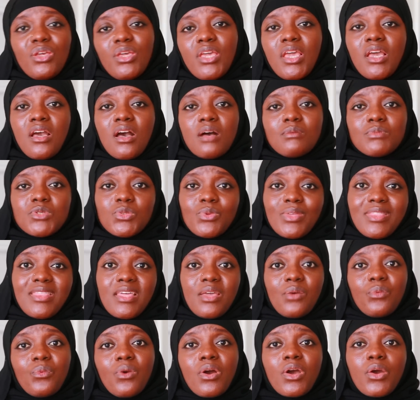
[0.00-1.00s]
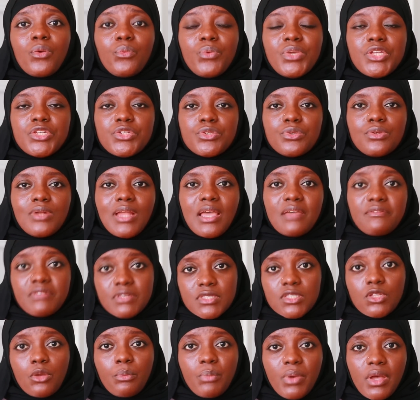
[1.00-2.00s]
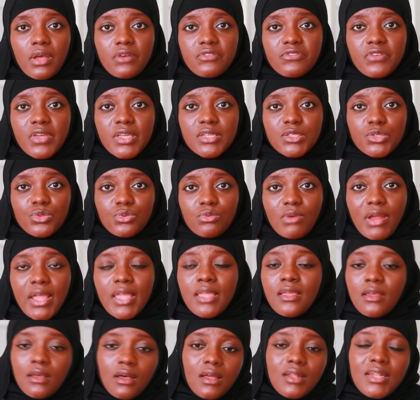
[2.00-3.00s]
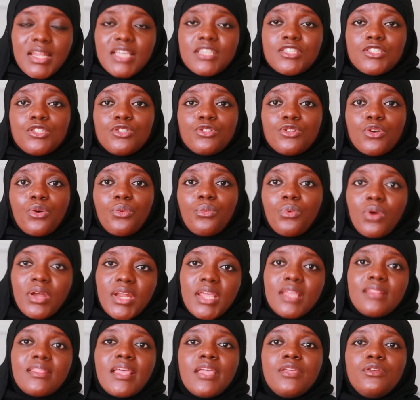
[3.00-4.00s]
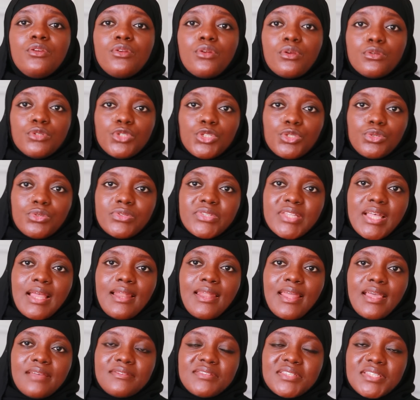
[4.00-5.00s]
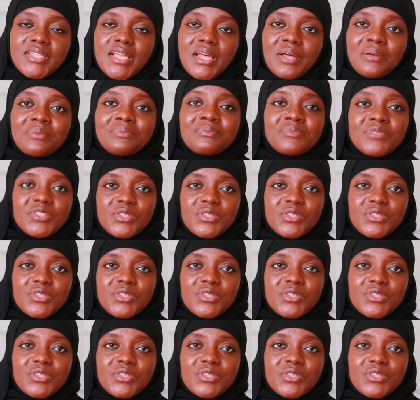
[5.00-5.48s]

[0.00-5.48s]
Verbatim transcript: it comes with it. What can we do? Life is not perfect, right? Unless you don't want it, then you don't choose that lifestyle.